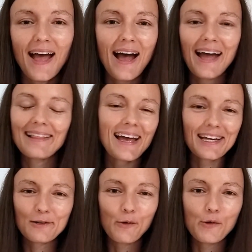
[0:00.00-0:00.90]
I
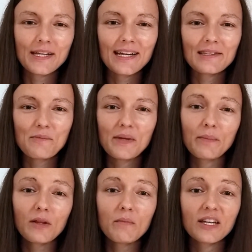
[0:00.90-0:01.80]
like quoting other
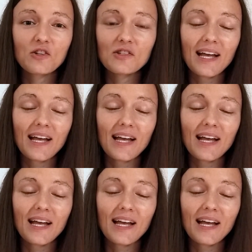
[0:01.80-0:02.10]
people because